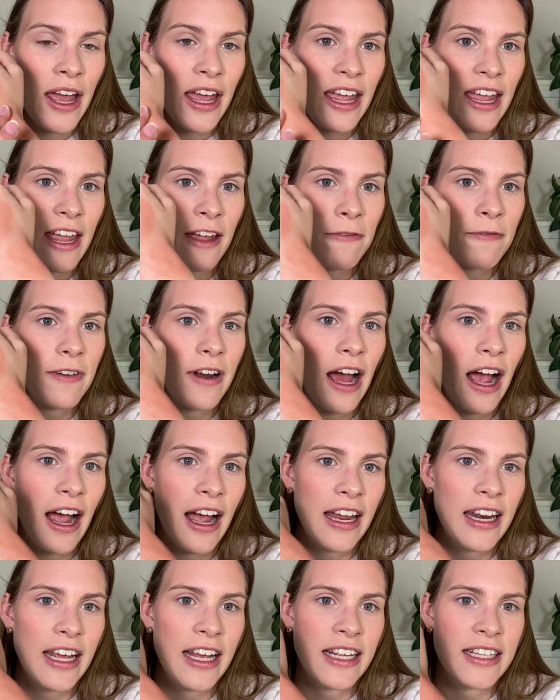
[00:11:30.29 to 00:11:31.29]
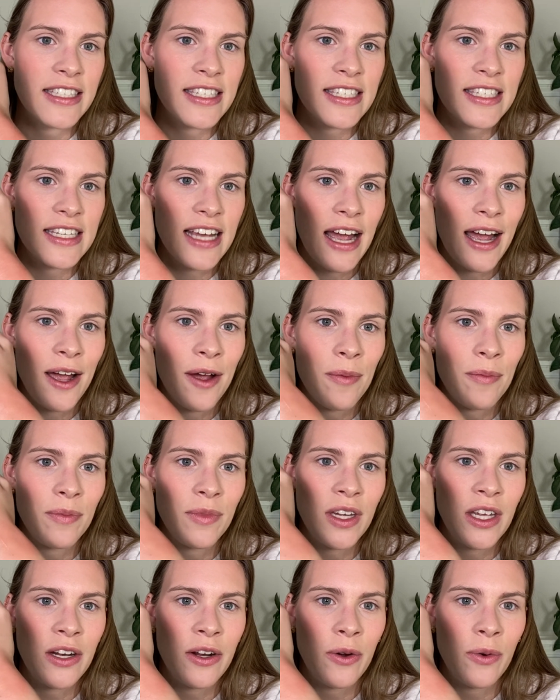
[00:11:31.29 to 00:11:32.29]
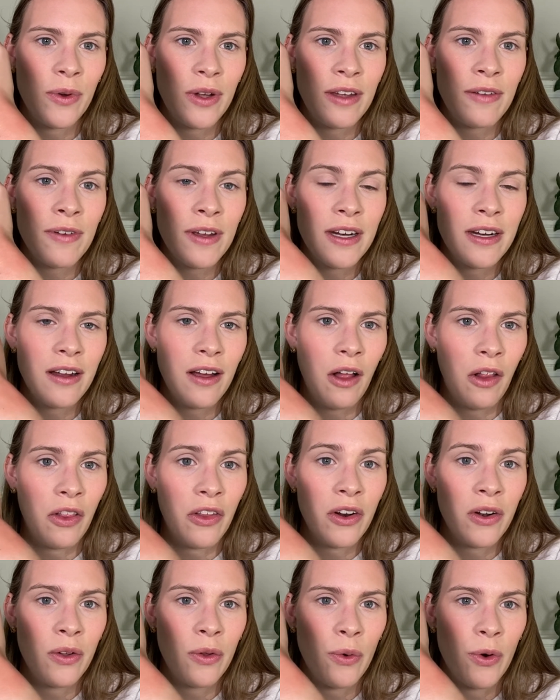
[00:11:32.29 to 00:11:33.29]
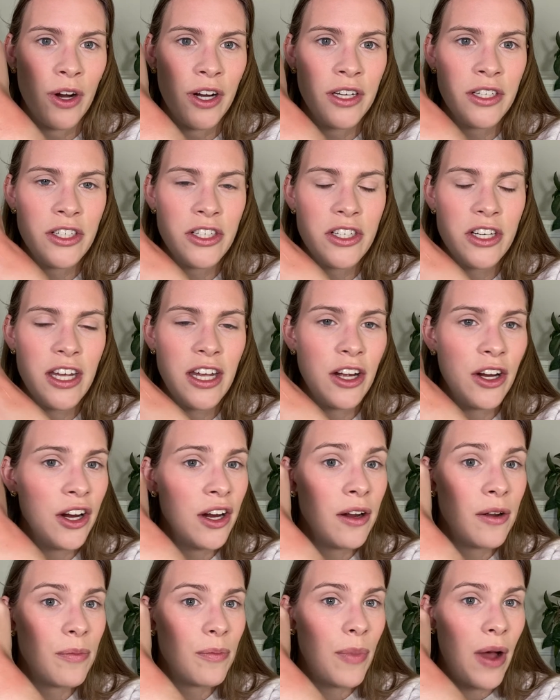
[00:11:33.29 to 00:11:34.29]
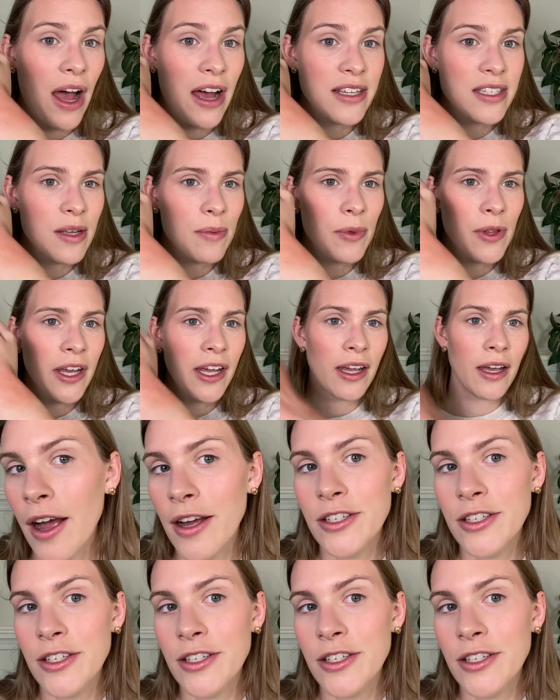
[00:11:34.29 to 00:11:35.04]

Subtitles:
If not, it's, even a little orangier, possibly.